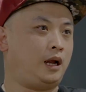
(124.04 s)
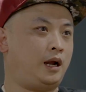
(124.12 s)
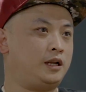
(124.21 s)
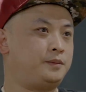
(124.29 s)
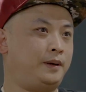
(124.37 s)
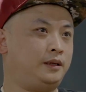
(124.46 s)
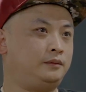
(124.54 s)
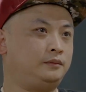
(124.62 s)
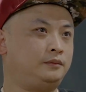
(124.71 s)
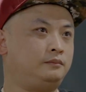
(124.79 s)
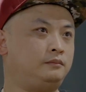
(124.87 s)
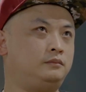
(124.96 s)
I
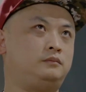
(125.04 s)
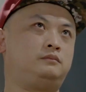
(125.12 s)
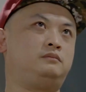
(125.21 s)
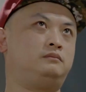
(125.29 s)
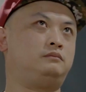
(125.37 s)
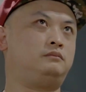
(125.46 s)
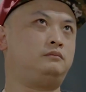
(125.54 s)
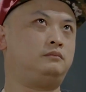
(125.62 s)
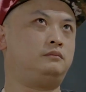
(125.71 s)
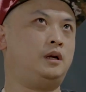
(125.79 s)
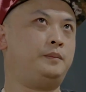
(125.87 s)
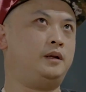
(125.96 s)
spent
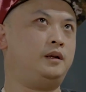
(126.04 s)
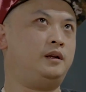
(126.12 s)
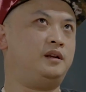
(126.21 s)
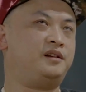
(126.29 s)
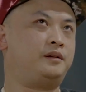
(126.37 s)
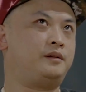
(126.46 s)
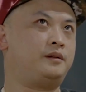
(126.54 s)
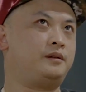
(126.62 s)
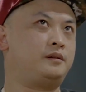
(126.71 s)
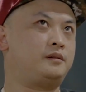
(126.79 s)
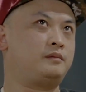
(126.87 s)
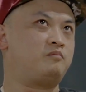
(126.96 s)
maybe
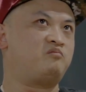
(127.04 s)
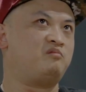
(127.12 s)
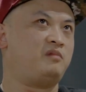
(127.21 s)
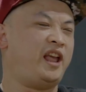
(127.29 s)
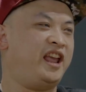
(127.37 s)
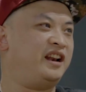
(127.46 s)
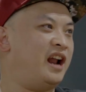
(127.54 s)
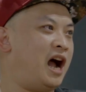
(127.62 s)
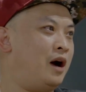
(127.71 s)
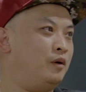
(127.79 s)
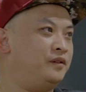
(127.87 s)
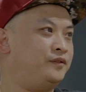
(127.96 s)
8
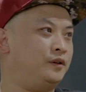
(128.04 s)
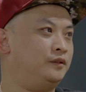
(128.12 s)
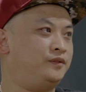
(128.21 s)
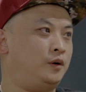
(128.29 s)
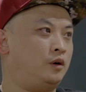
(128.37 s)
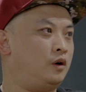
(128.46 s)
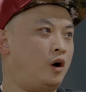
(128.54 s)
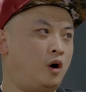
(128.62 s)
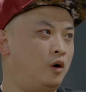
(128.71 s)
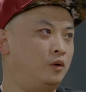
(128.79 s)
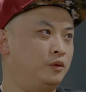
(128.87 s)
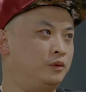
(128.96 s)
hours for
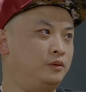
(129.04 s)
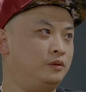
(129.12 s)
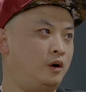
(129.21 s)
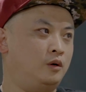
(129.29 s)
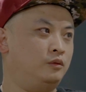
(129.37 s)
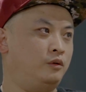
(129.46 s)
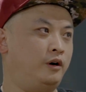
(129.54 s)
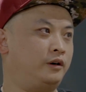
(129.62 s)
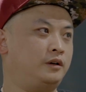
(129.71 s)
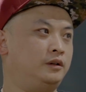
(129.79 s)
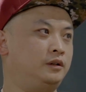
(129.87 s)
whole work.